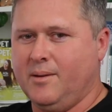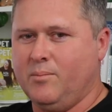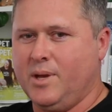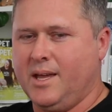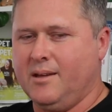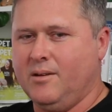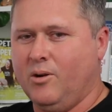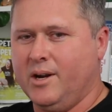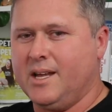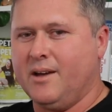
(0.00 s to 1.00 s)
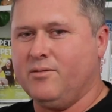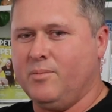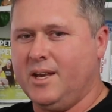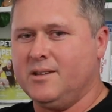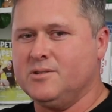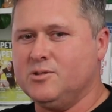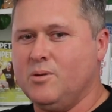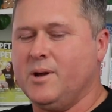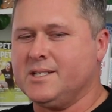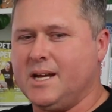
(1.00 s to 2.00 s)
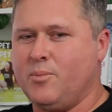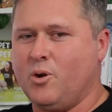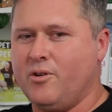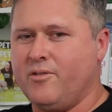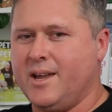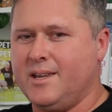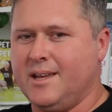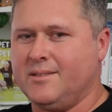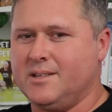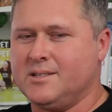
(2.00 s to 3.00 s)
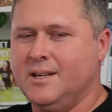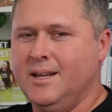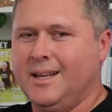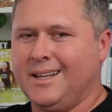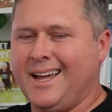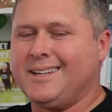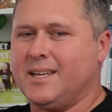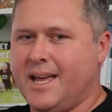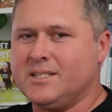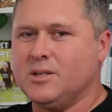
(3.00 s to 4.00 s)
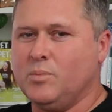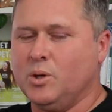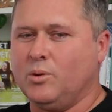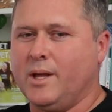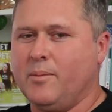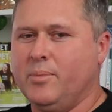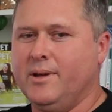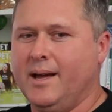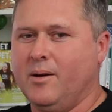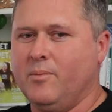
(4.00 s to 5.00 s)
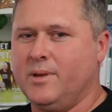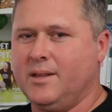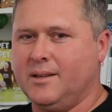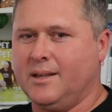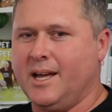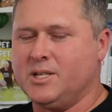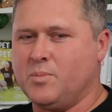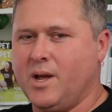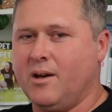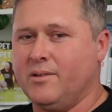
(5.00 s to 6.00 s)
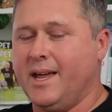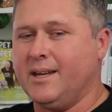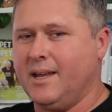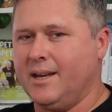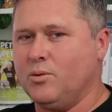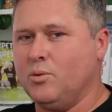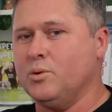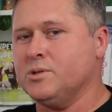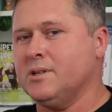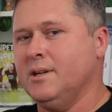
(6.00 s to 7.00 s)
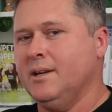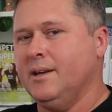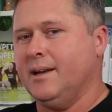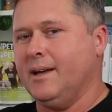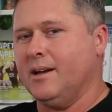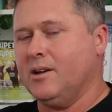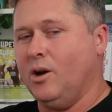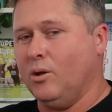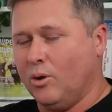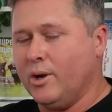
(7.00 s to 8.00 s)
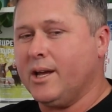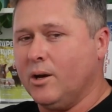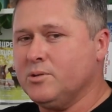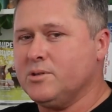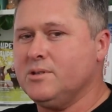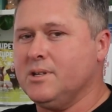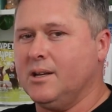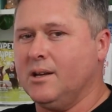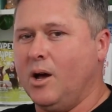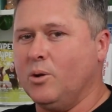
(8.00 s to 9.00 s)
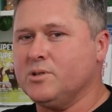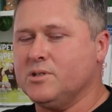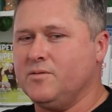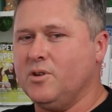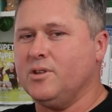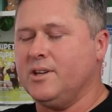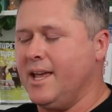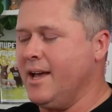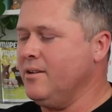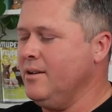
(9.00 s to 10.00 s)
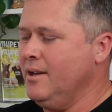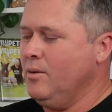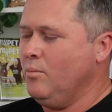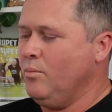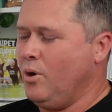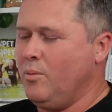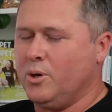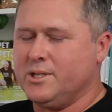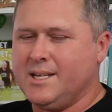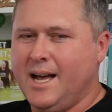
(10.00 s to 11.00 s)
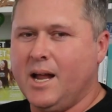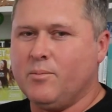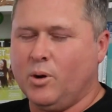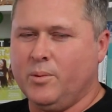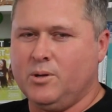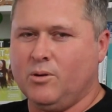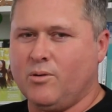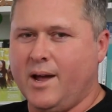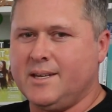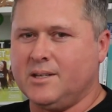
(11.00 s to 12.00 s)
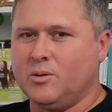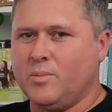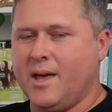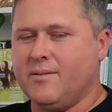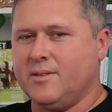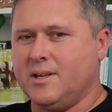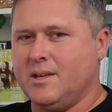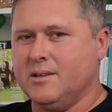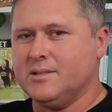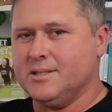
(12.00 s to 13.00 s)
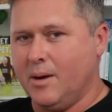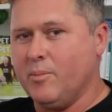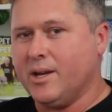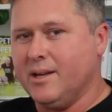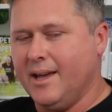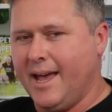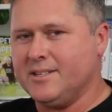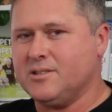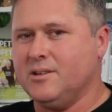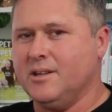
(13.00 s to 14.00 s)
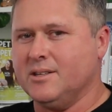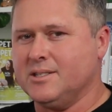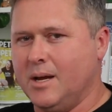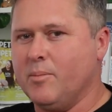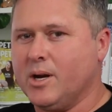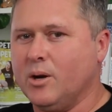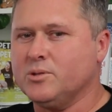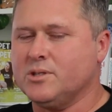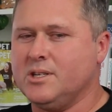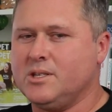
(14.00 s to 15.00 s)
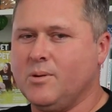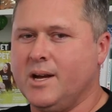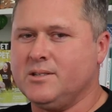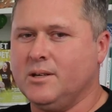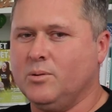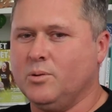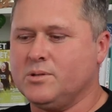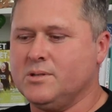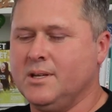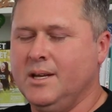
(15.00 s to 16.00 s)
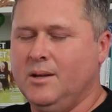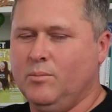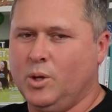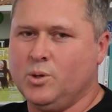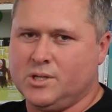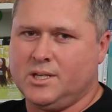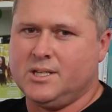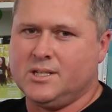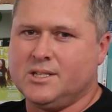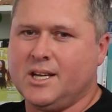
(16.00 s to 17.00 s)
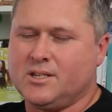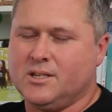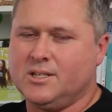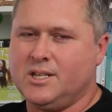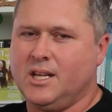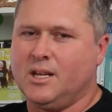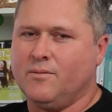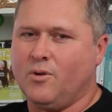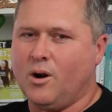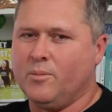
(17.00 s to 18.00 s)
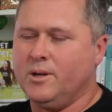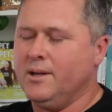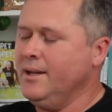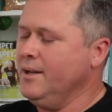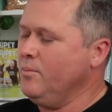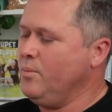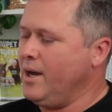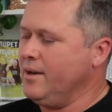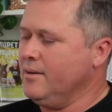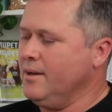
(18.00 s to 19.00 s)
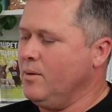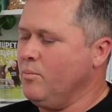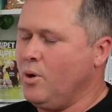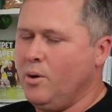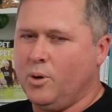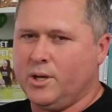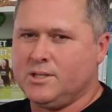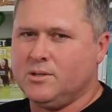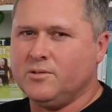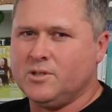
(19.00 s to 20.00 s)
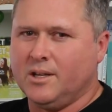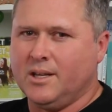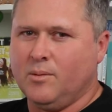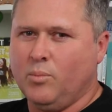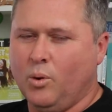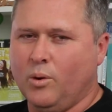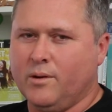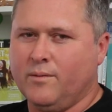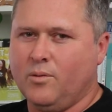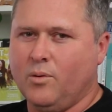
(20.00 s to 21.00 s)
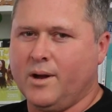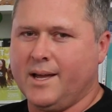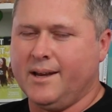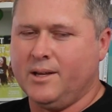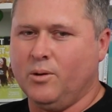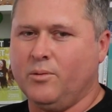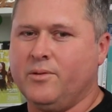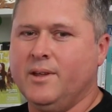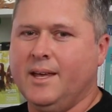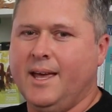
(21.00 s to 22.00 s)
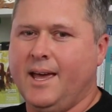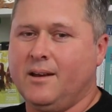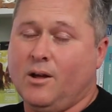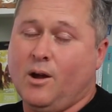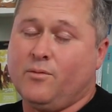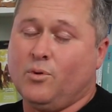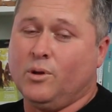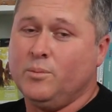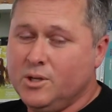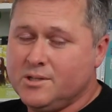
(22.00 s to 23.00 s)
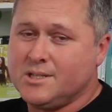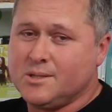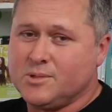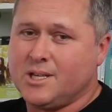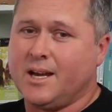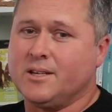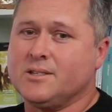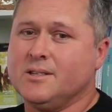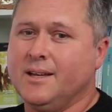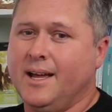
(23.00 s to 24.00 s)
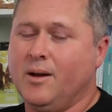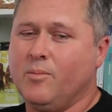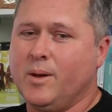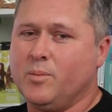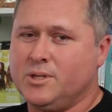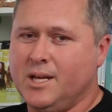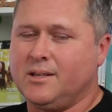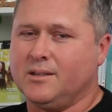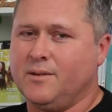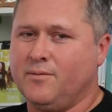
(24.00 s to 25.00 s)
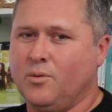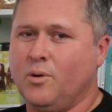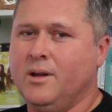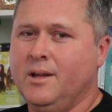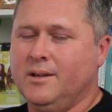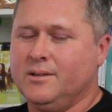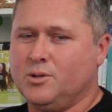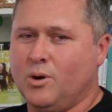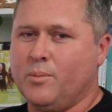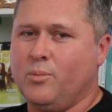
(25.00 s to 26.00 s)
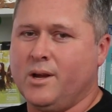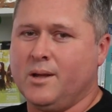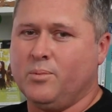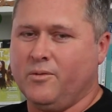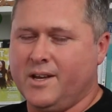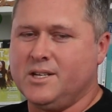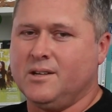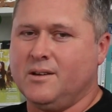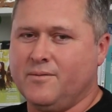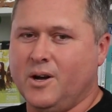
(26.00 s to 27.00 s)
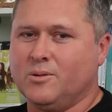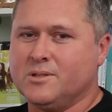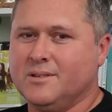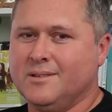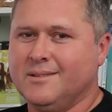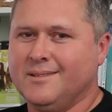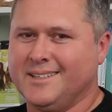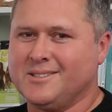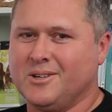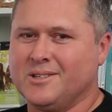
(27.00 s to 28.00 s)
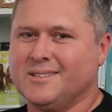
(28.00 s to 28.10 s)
being hind gut fermenters, too much carbohydrate, you get this lactic acid build-up in the large bowel, and that can cause colonic ulcers and ulcers further down. Probiotics can't probably do a great deal about the stomach acid and the stomach ulcer situation in horses because it is in such an acidic environment. But probiotics still certainly important for gut health and overall immune system status, and particularly for diarrhea prevention in foals. Thanks, guys.